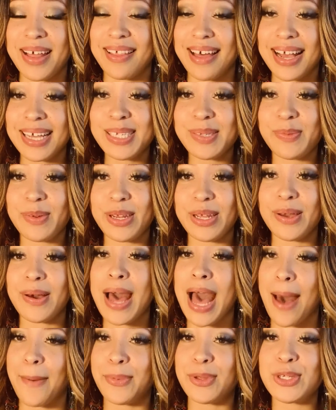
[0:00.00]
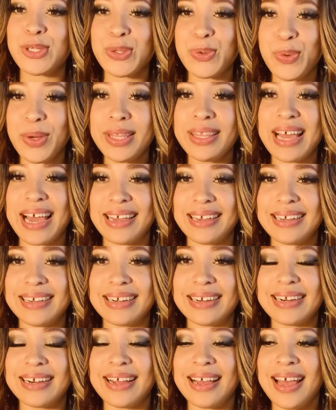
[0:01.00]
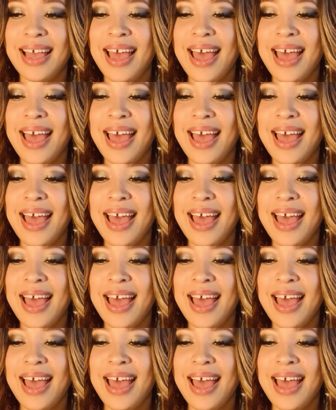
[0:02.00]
last video, happened to win that year.